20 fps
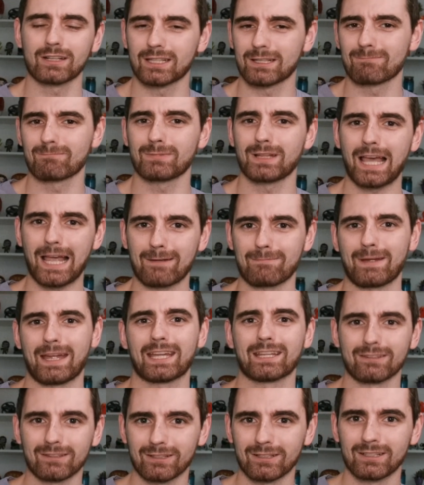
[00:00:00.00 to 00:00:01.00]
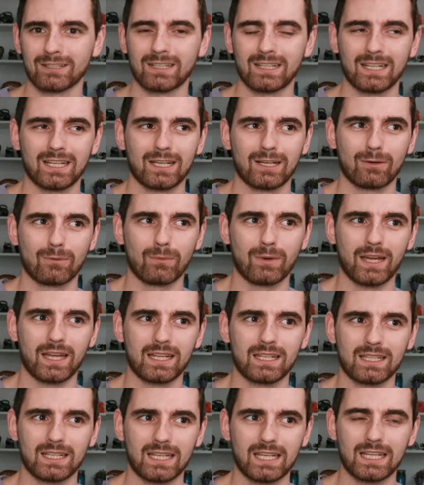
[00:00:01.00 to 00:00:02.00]
than Black Panther
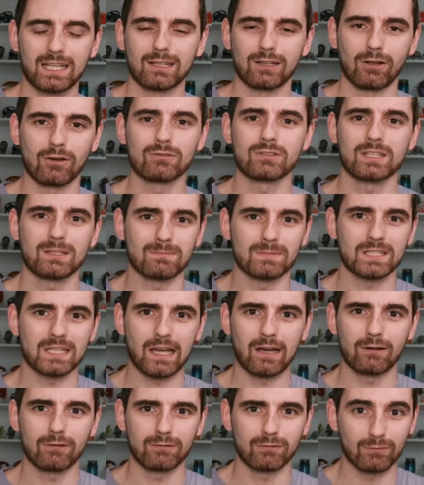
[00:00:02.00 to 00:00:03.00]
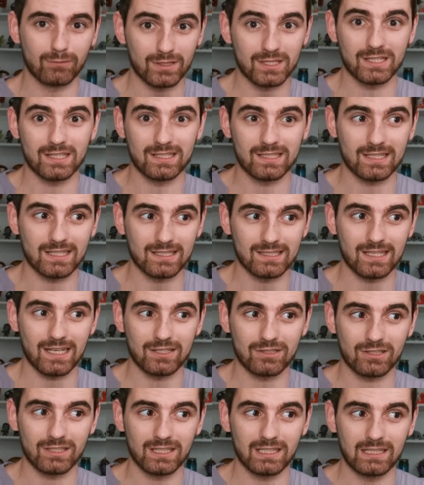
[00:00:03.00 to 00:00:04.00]
when he clones himself, which is
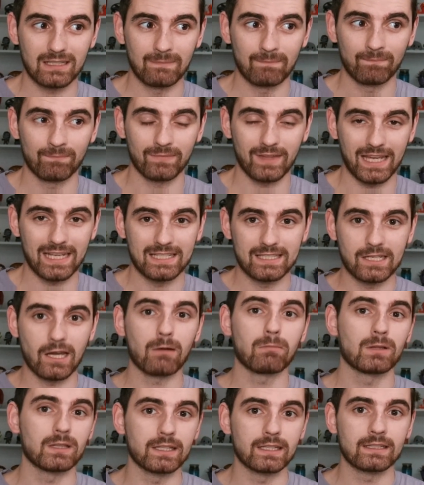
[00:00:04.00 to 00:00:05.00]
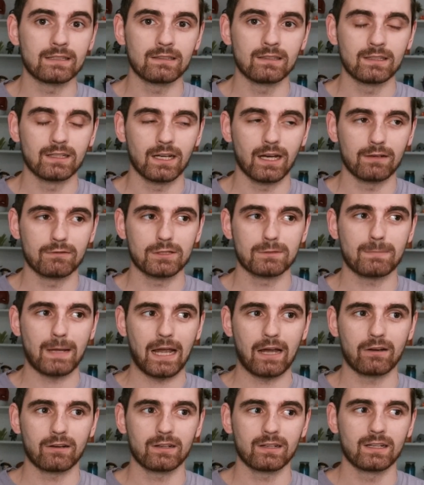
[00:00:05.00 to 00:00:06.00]
essentially a doubling of his
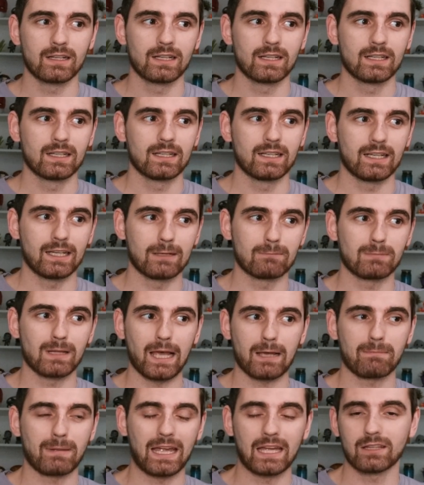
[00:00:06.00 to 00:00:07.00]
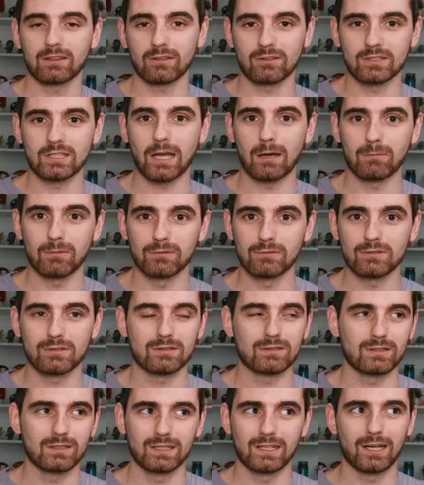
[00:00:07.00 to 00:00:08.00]
power, and Black Panther
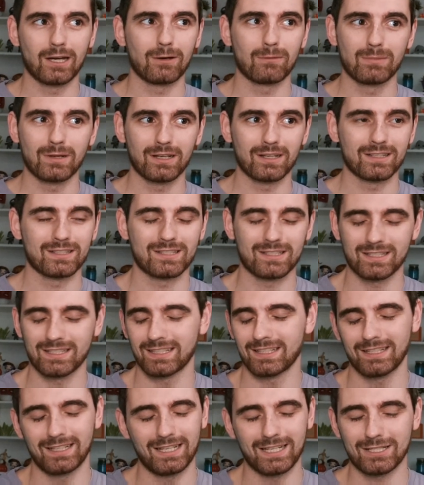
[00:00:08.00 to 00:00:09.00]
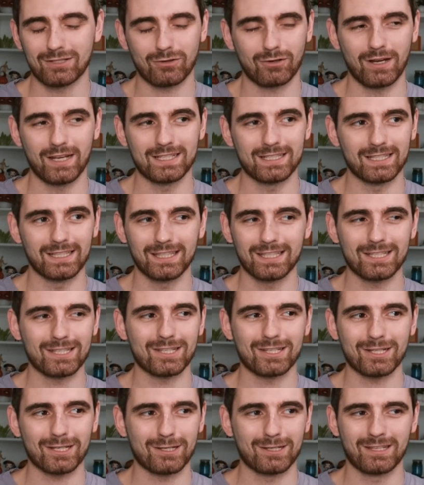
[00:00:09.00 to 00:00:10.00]
doubles, but it's crazy. This
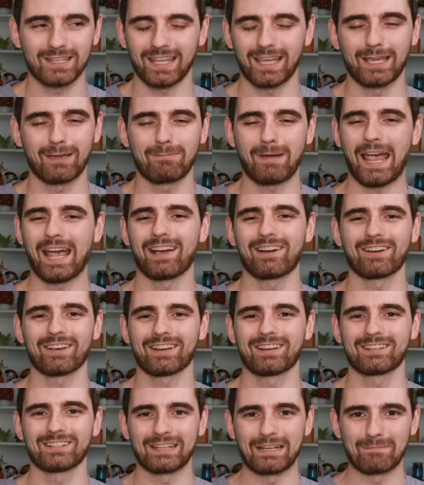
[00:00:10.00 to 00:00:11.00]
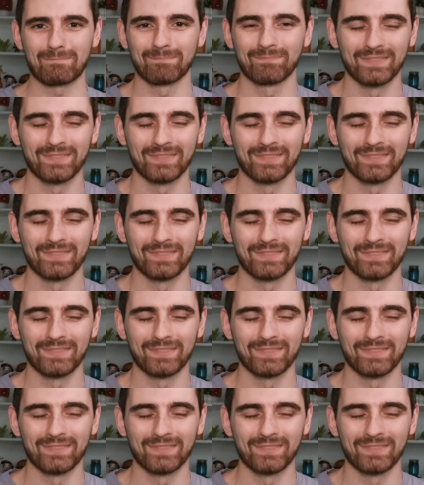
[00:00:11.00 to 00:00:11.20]
is just like power creep.